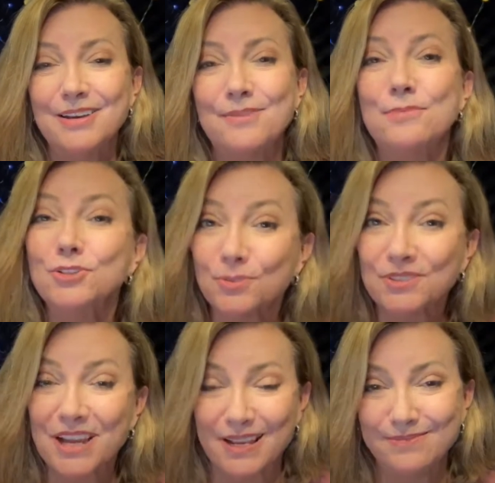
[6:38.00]
multiple
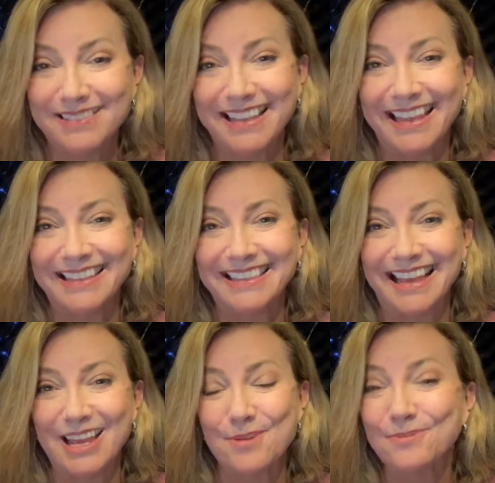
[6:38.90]
times. And
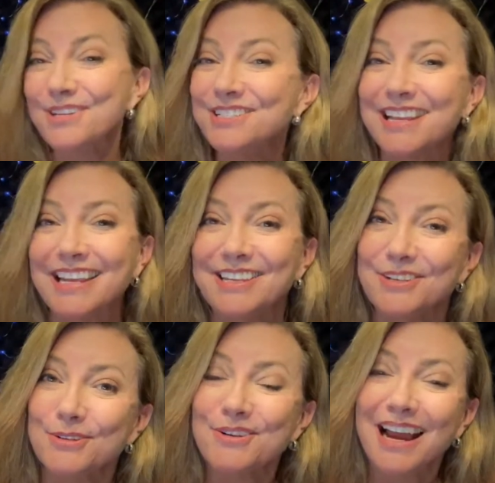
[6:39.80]
I appreciate
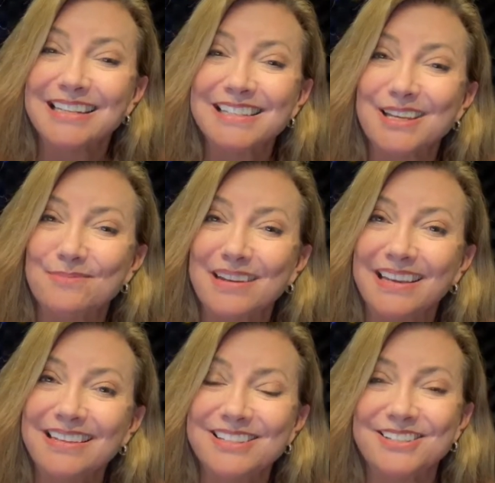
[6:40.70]
you asking
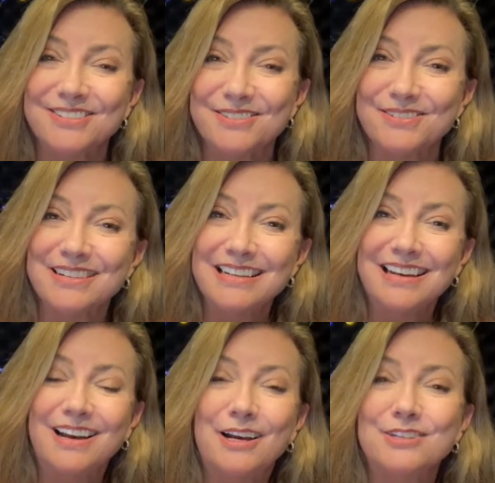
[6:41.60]
me to
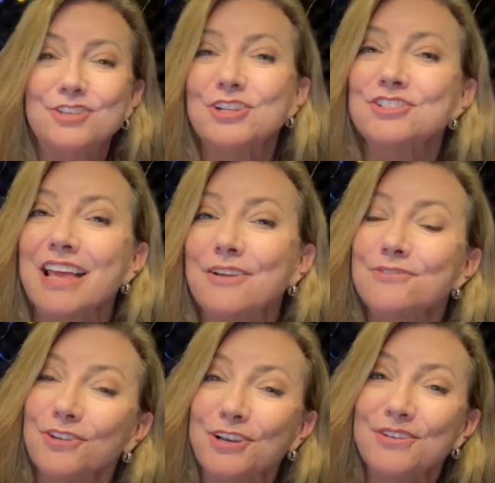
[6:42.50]
uh, judge that
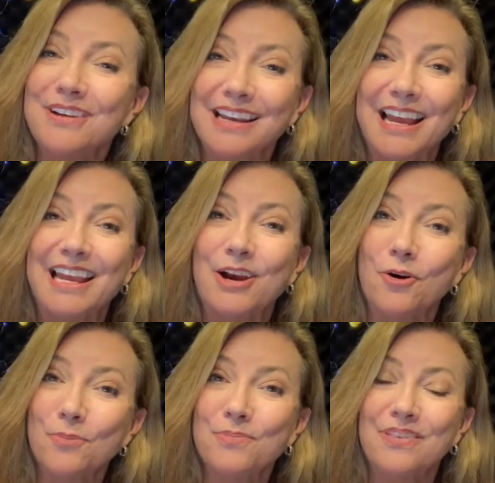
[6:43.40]
for you. And I
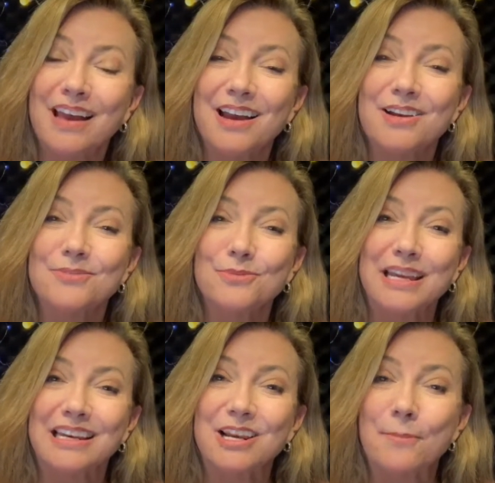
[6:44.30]
hope that we
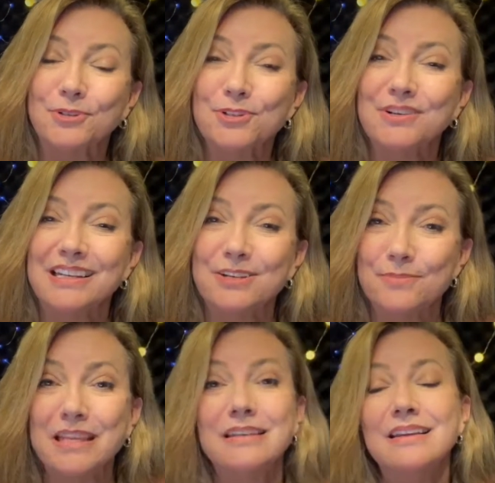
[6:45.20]
get an opportunity to
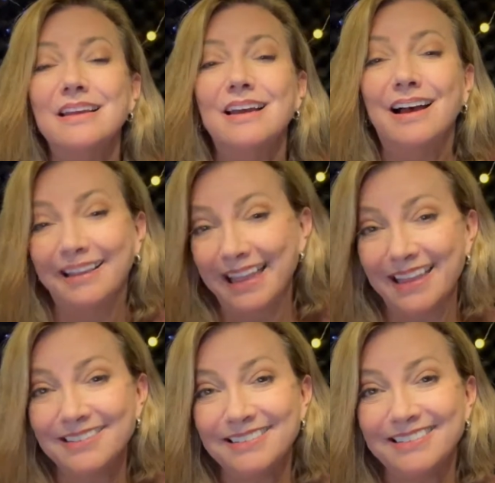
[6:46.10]
meet
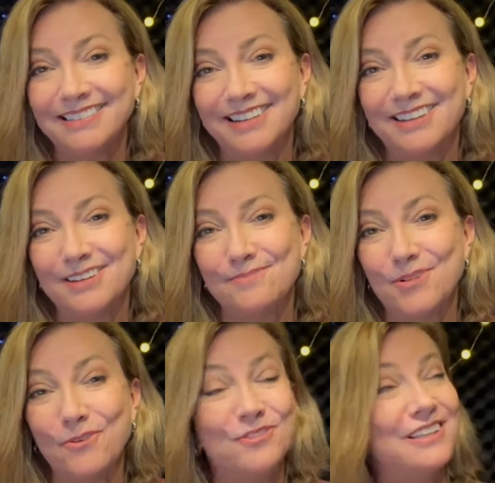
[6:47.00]
again. Um,
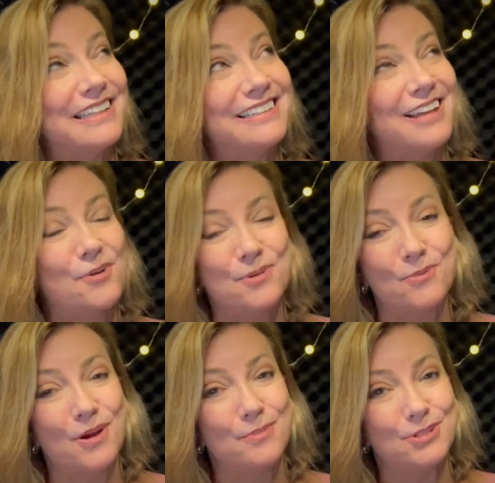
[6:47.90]
hopefully, I'll be,
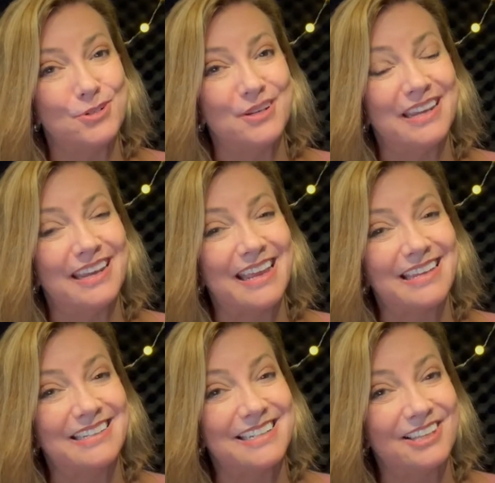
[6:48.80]
I'll be shooting
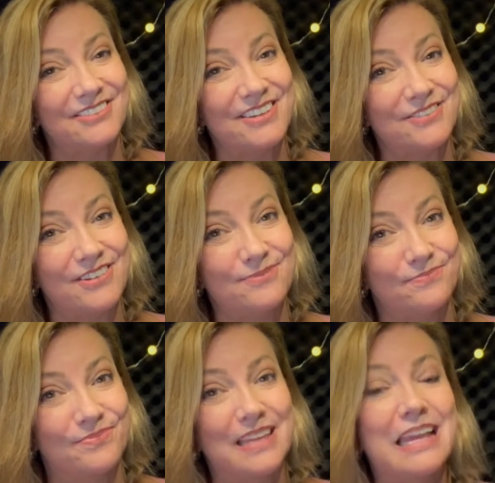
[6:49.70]
again in Tel Aviv.
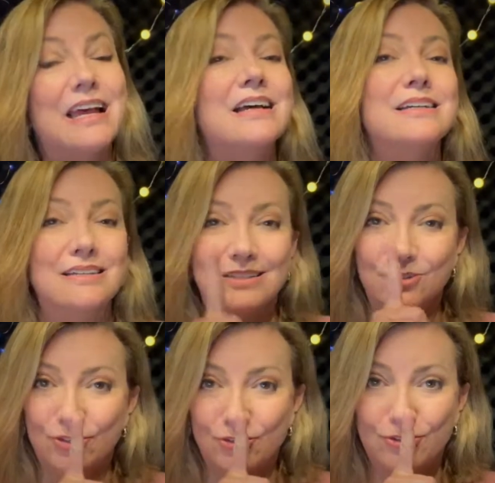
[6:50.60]

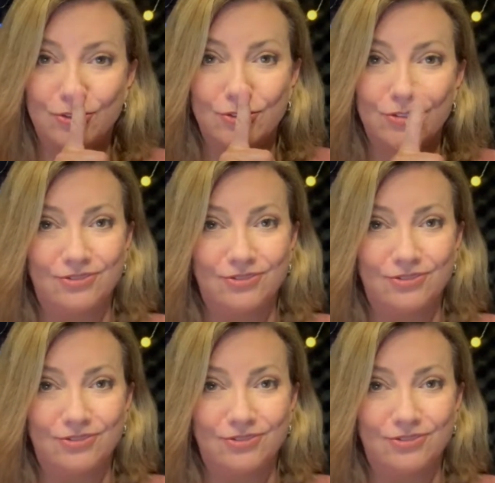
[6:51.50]
Shh.